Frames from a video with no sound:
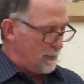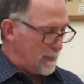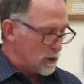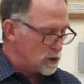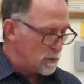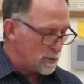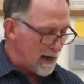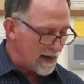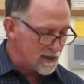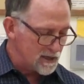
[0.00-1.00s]
Those who
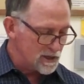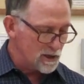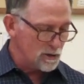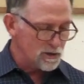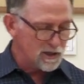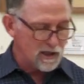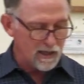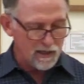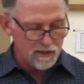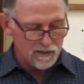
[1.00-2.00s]
practice those
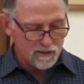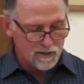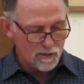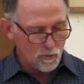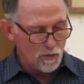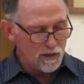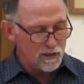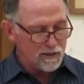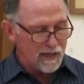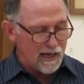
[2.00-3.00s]
things
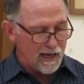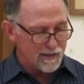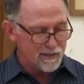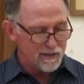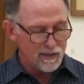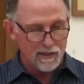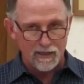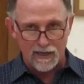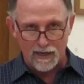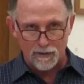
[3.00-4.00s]
will not
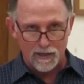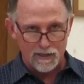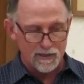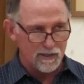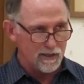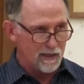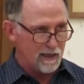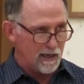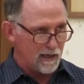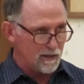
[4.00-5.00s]
inherit the
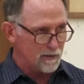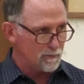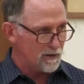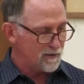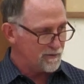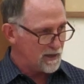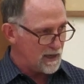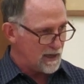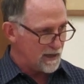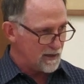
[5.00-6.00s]
kingdom of
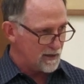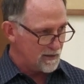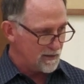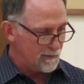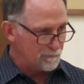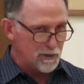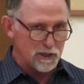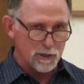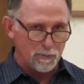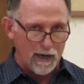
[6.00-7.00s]
God,
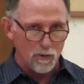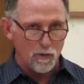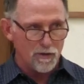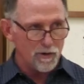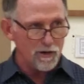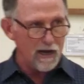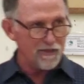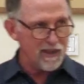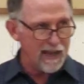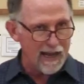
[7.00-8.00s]
despite whether or
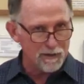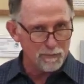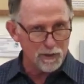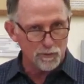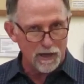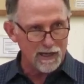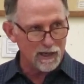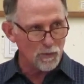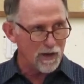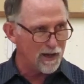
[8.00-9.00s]
not they had been
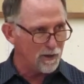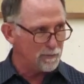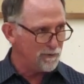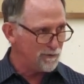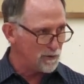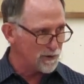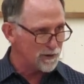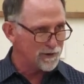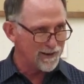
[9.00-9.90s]
running well before or